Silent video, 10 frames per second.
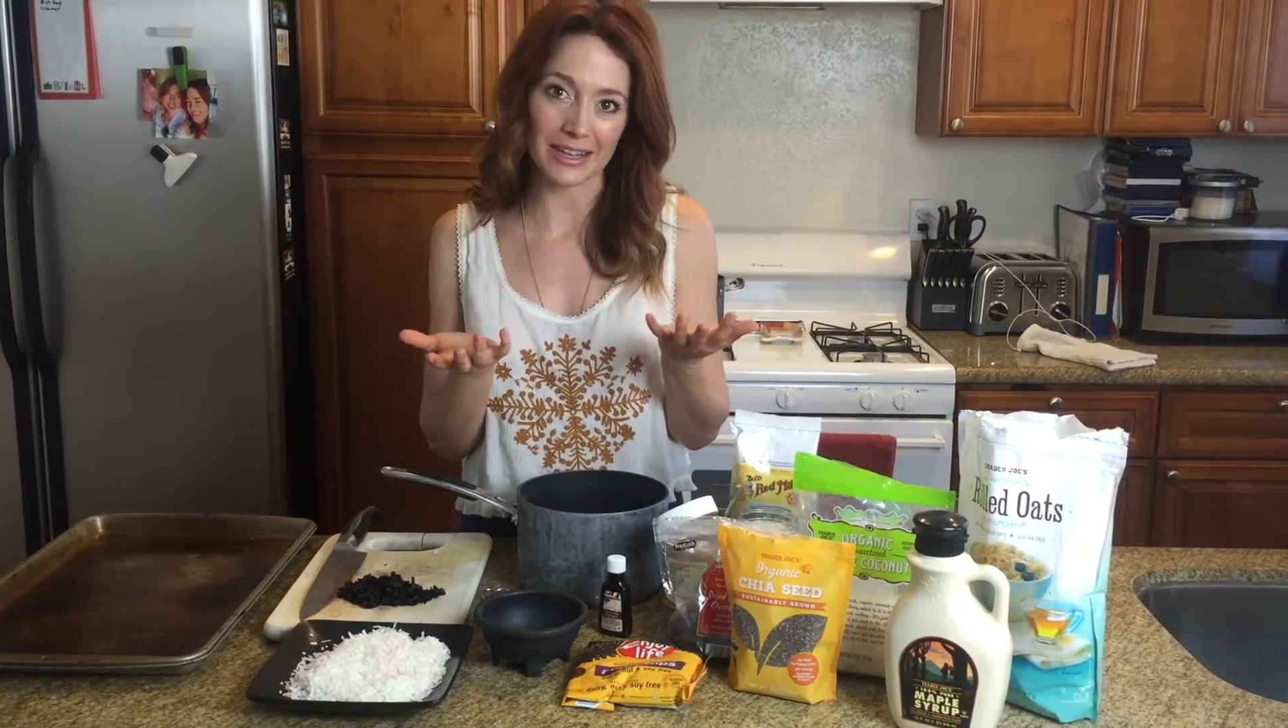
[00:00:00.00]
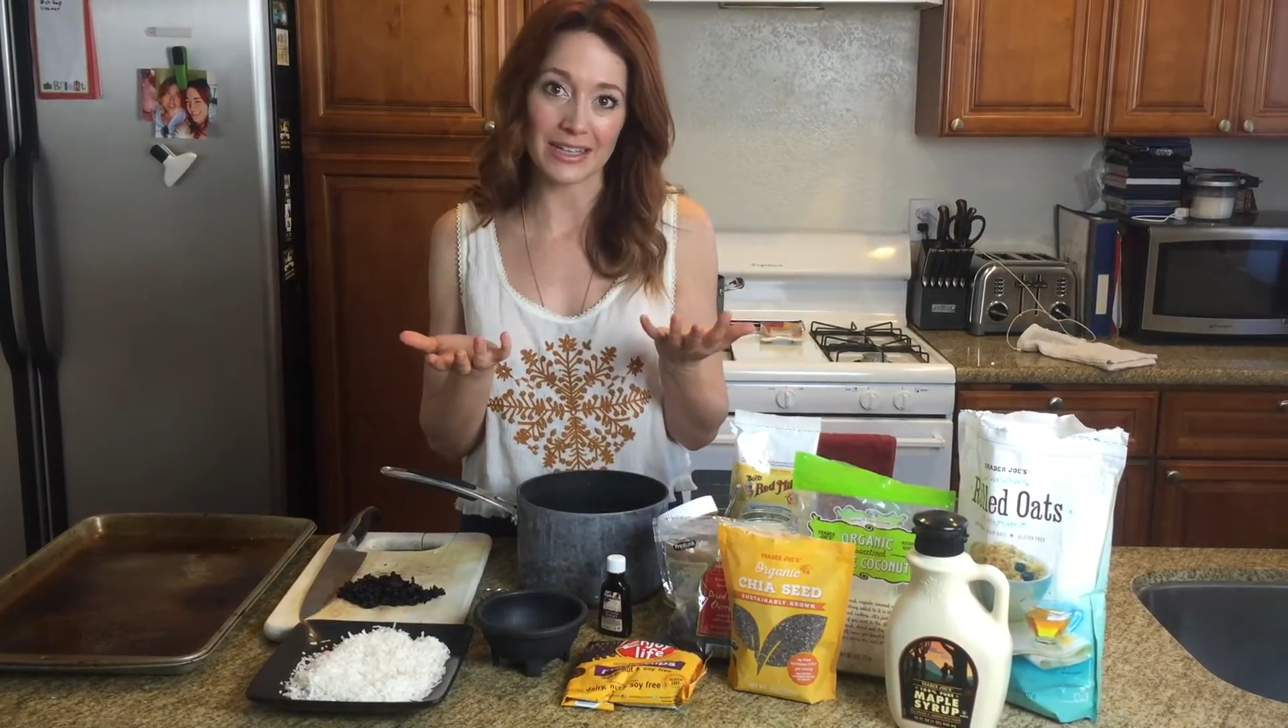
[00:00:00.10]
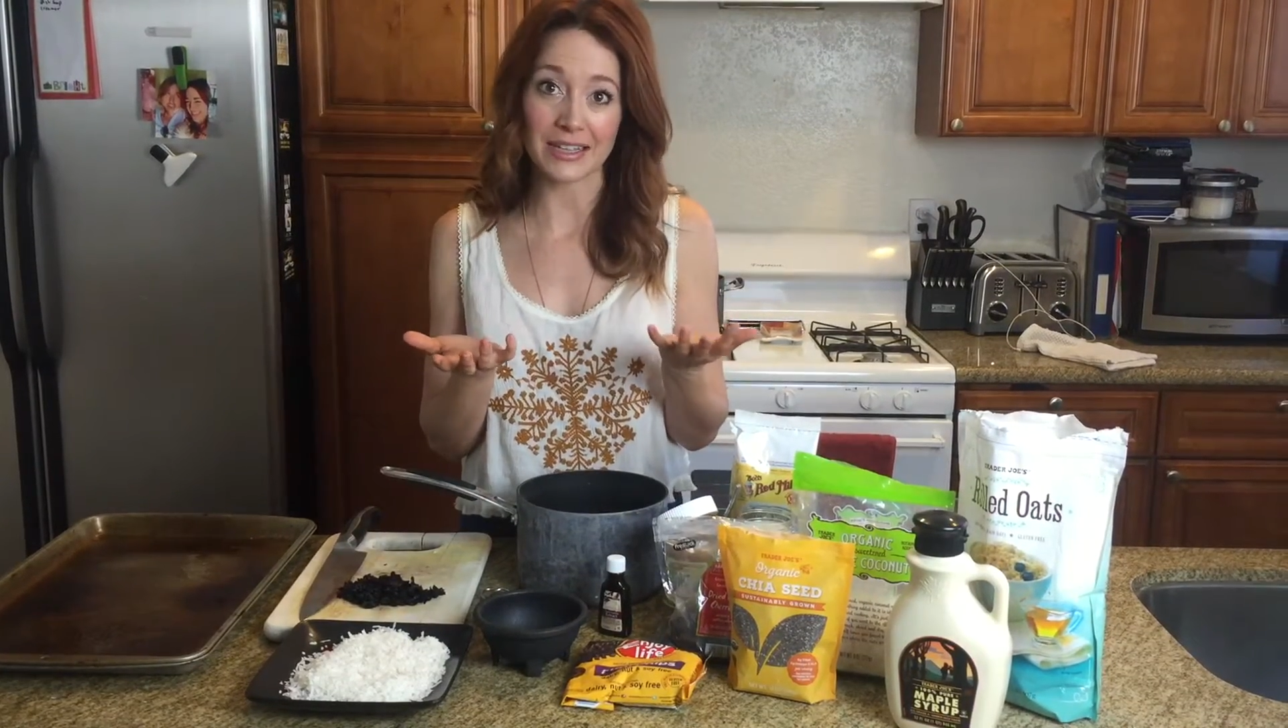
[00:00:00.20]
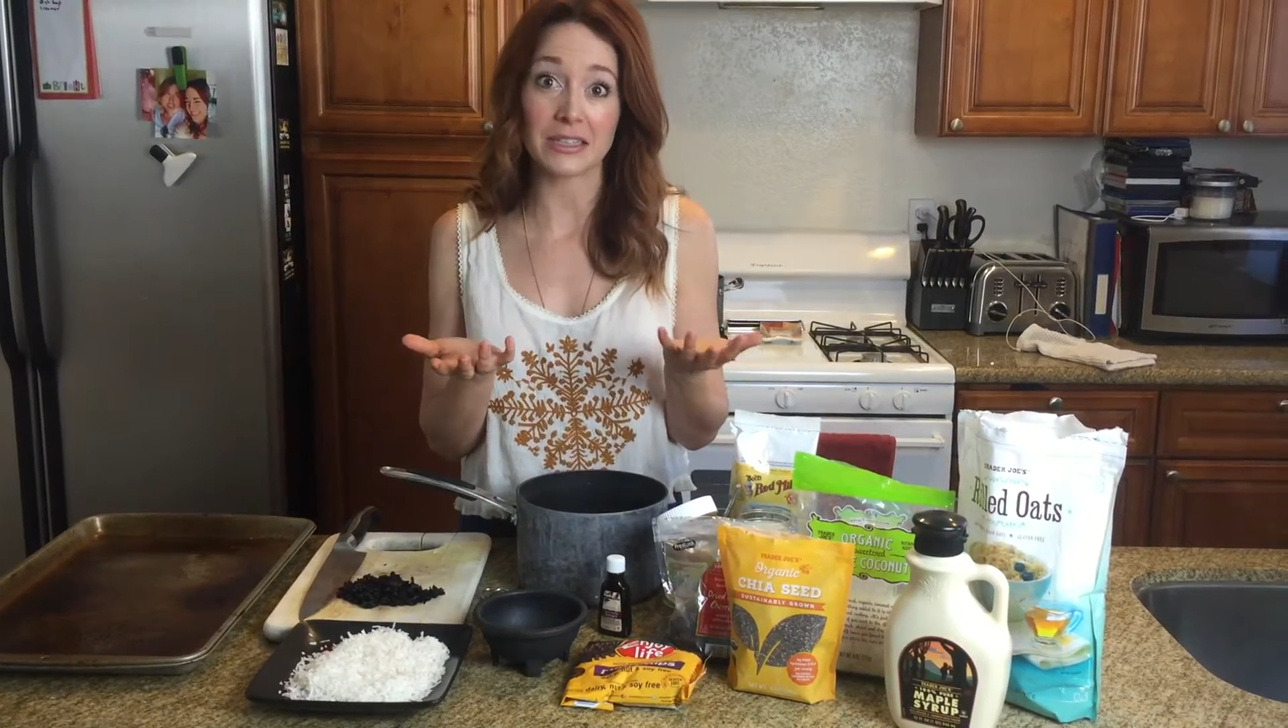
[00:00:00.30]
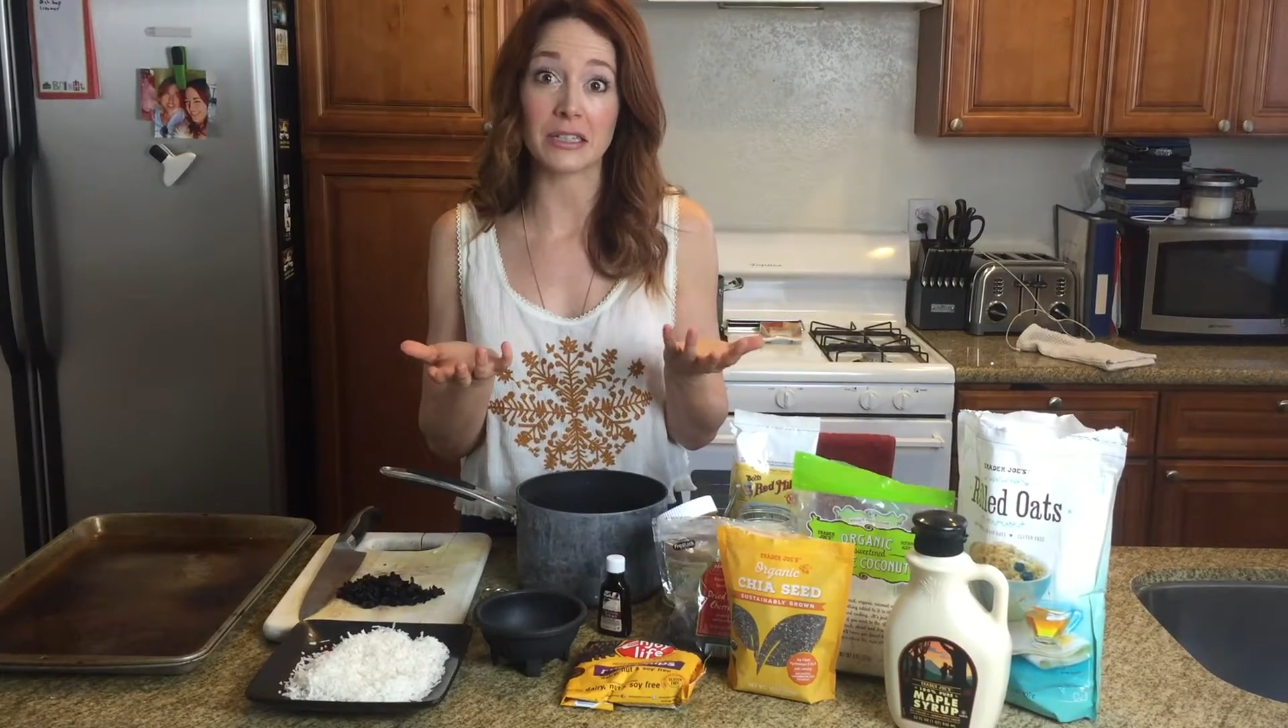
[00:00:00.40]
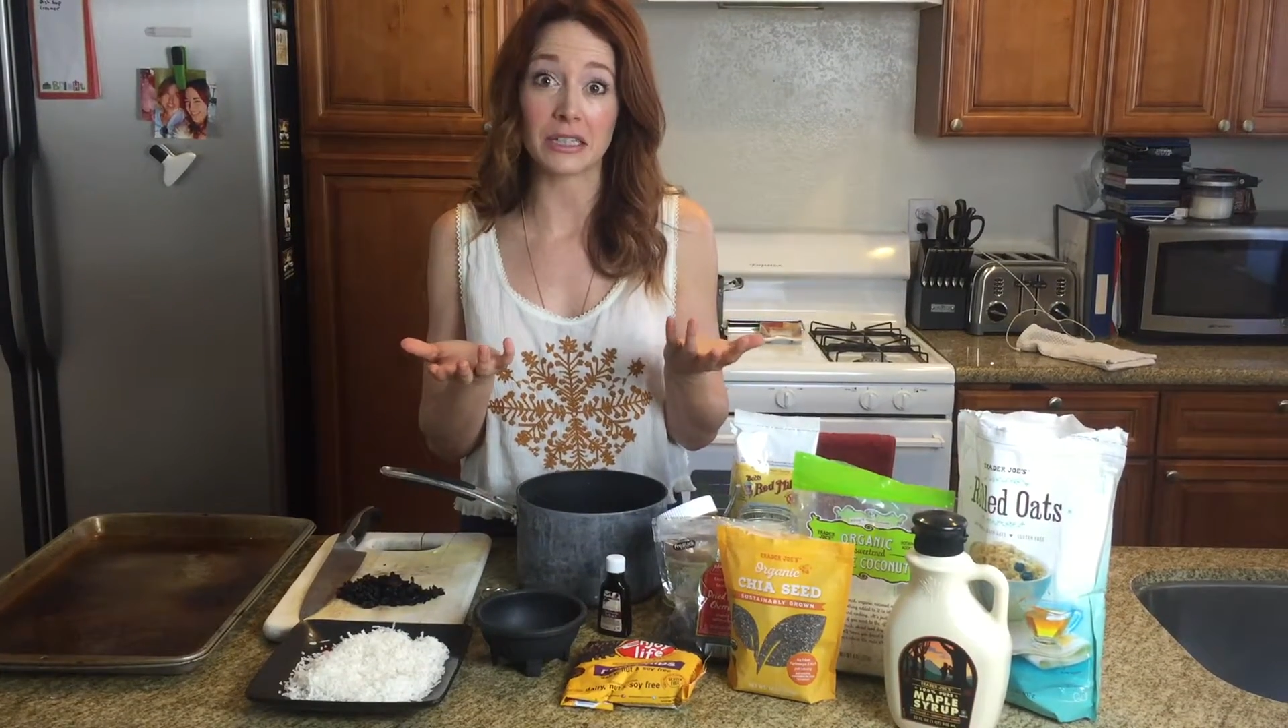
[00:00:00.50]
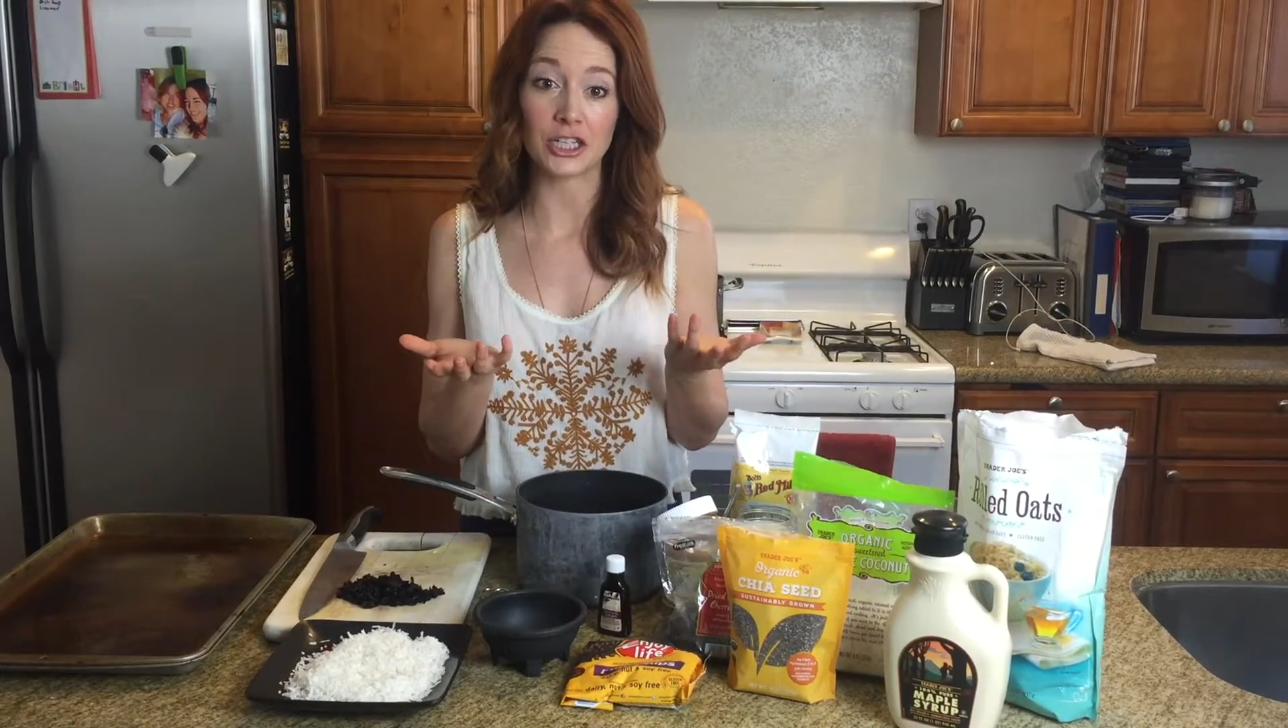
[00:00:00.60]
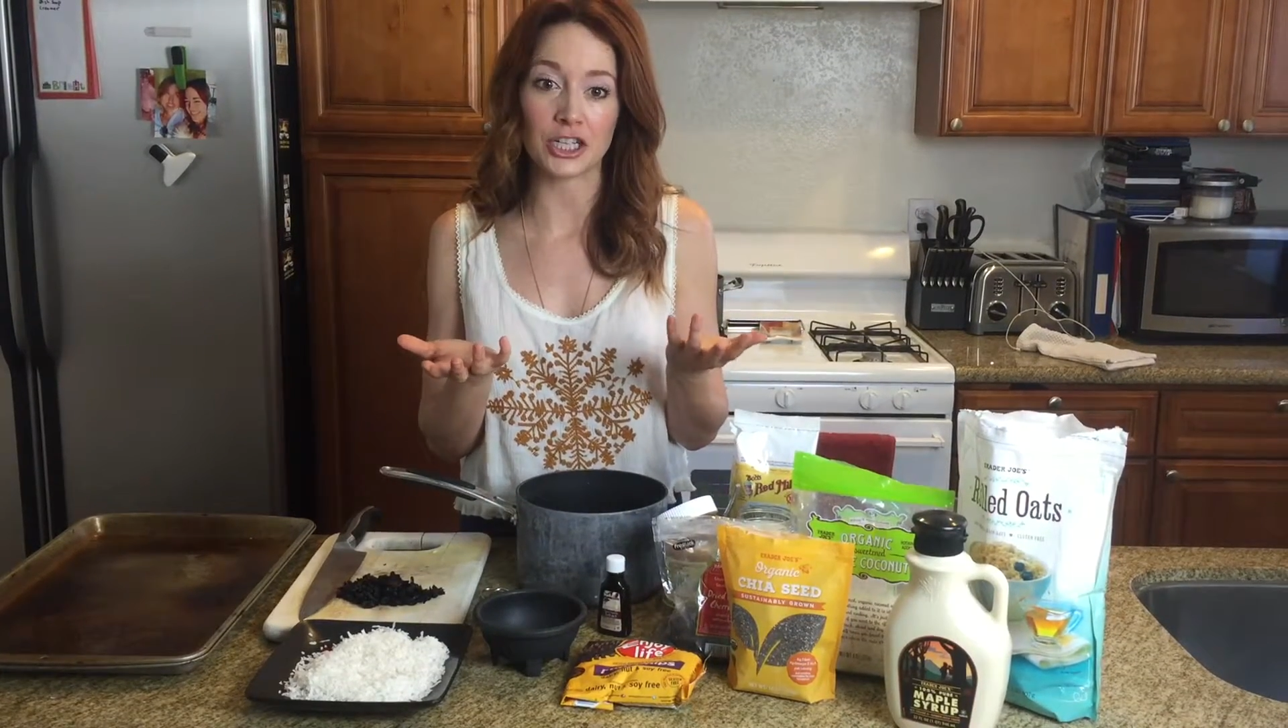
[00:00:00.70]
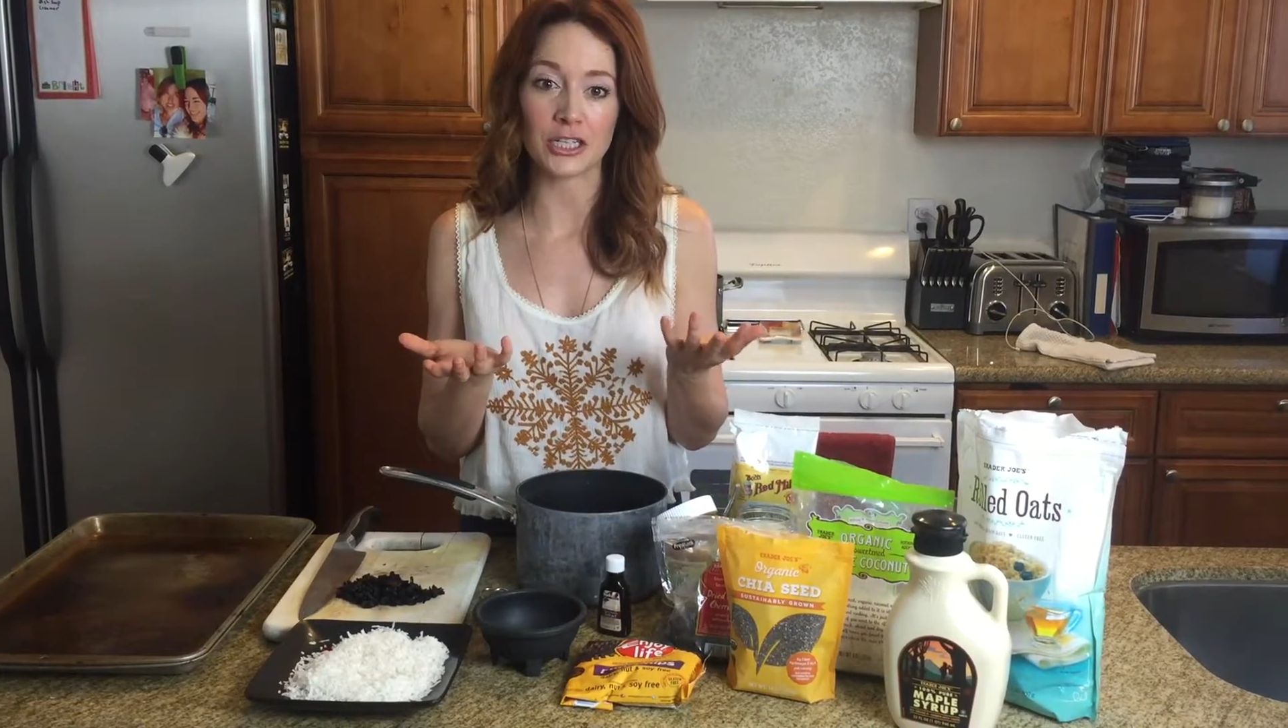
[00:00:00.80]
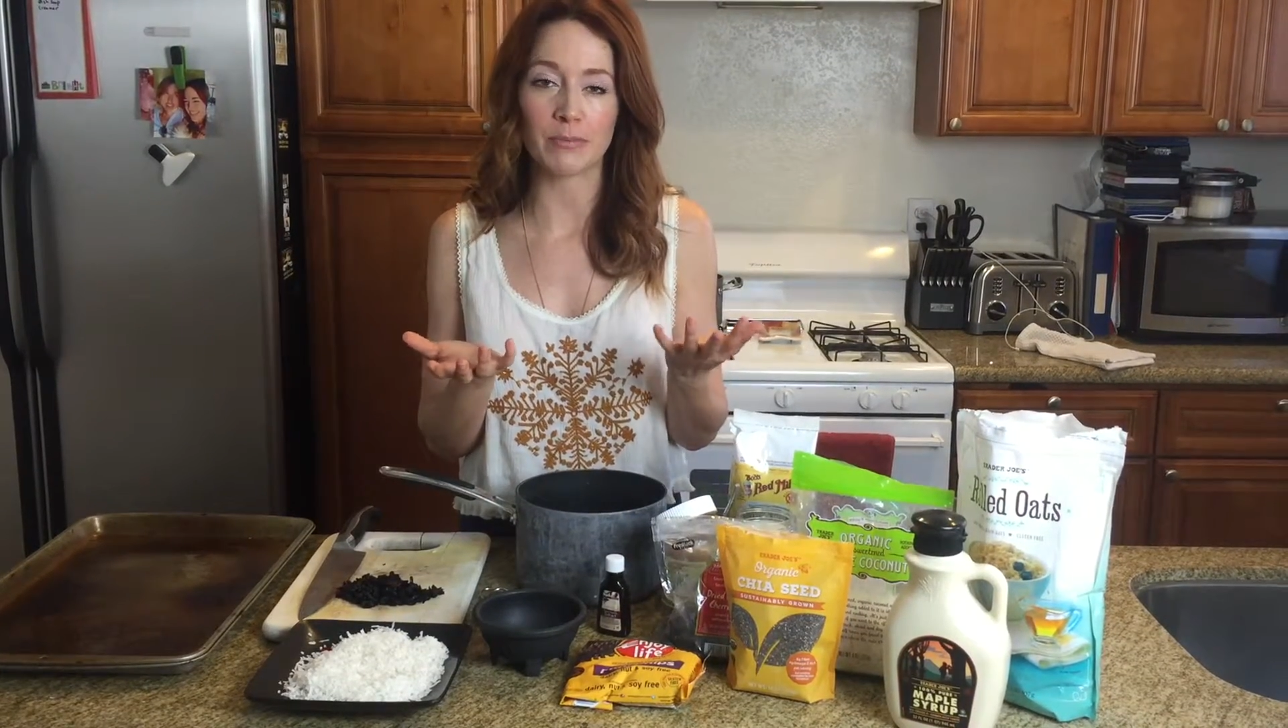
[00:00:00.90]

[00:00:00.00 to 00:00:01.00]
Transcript: They taste delicious,